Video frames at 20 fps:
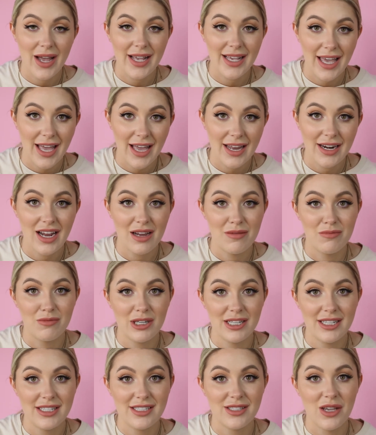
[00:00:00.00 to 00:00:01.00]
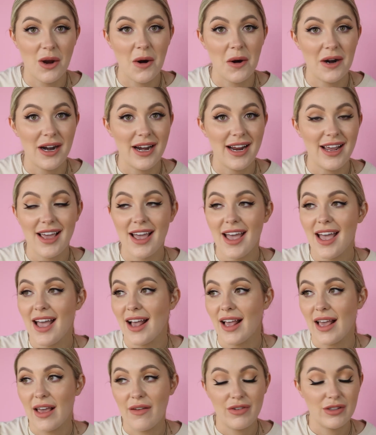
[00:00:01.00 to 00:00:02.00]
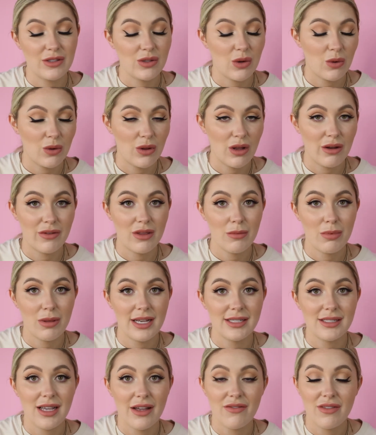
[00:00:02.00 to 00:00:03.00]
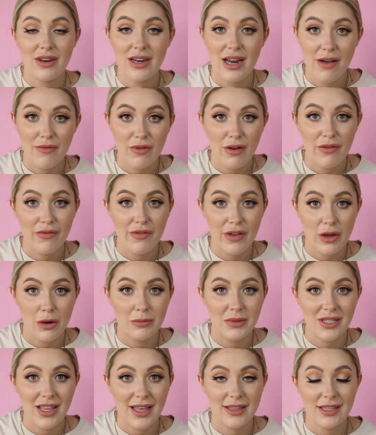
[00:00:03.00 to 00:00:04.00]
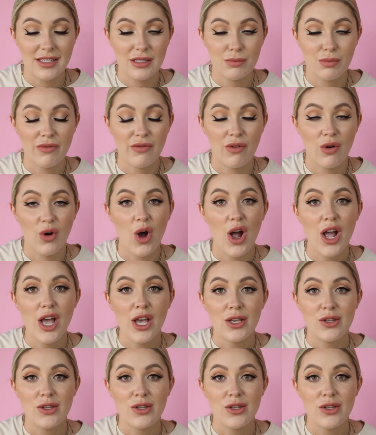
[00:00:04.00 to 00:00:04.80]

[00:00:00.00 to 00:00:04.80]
Again, I'm really sorry if it's all over the place. I've never filmed like this before.